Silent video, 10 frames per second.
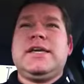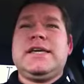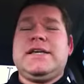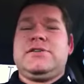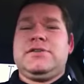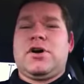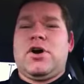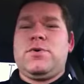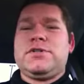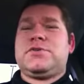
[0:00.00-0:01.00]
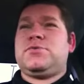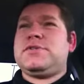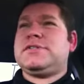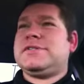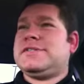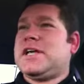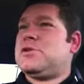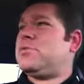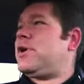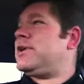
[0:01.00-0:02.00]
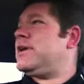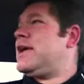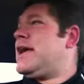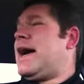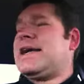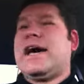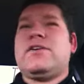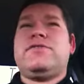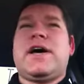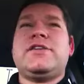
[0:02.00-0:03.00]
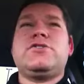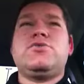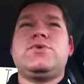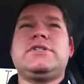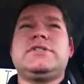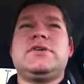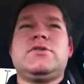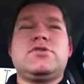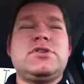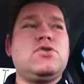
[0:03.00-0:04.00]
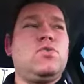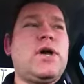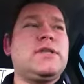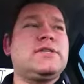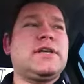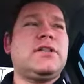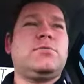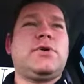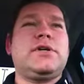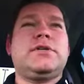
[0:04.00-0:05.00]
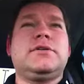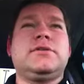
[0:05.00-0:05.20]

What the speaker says: eat. Always a reason to celebrate. I gotta find a new way to celebrate.